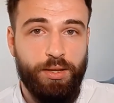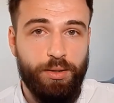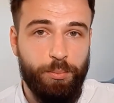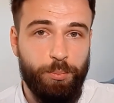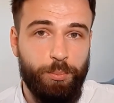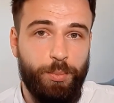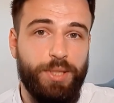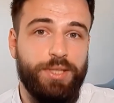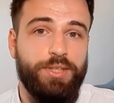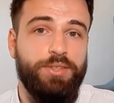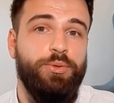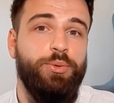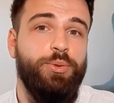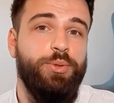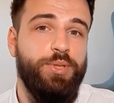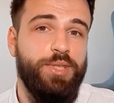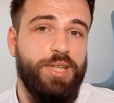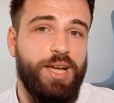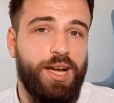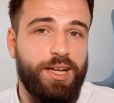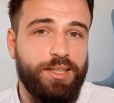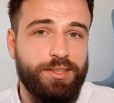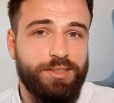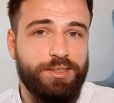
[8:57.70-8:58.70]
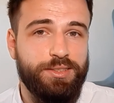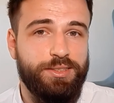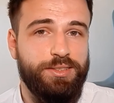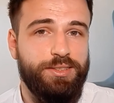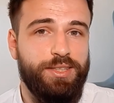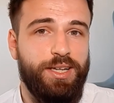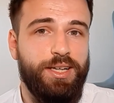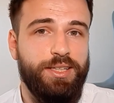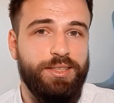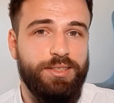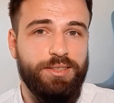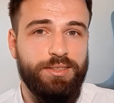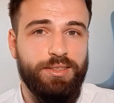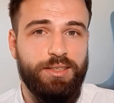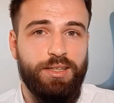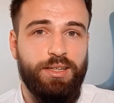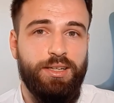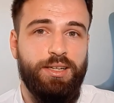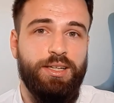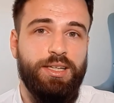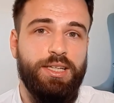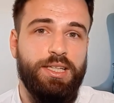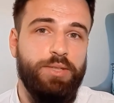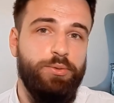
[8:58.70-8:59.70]
But on the other side,
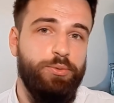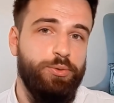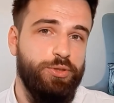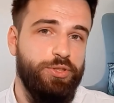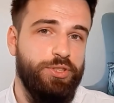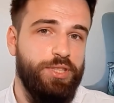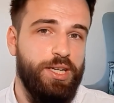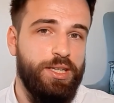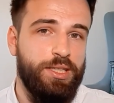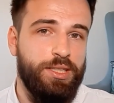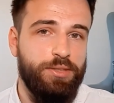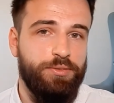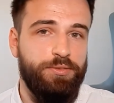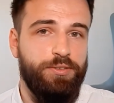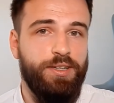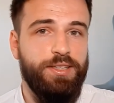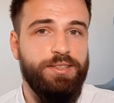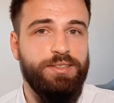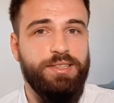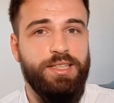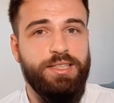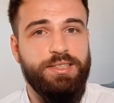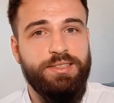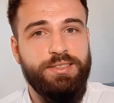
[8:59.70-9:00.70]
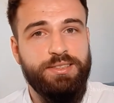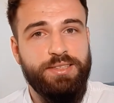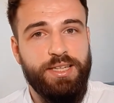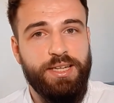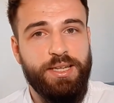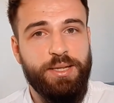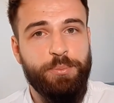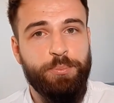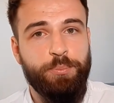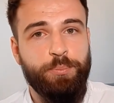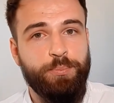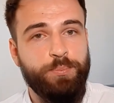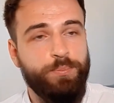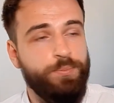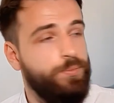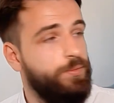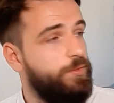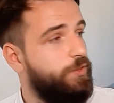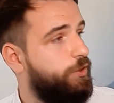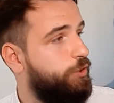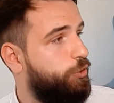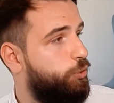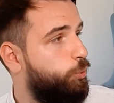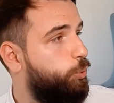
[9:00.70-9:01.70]
if you sacrifice, let's say,
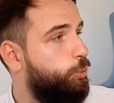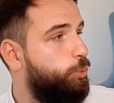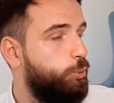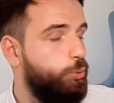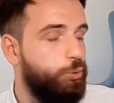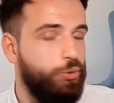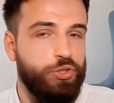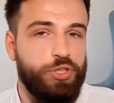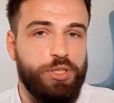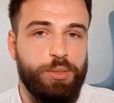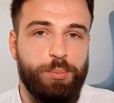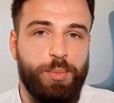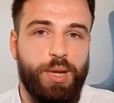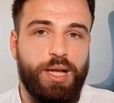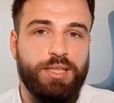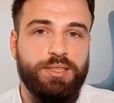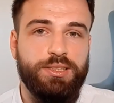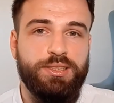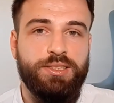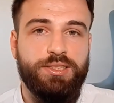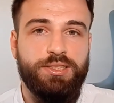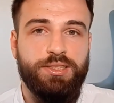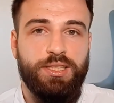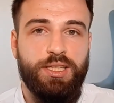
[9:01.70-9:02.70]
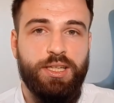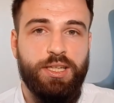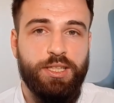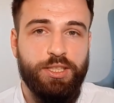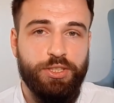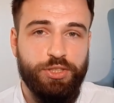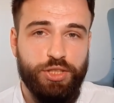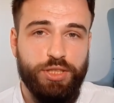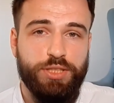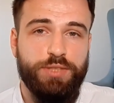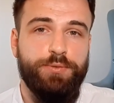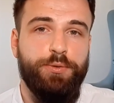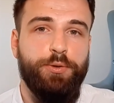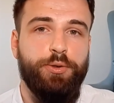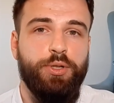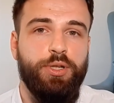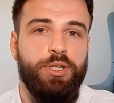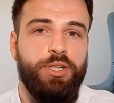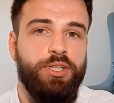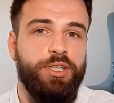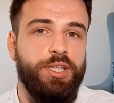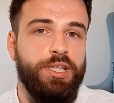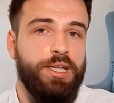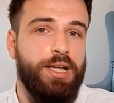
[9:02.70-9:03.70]
2 to 3 months just for
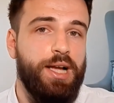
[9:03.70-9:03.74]
learning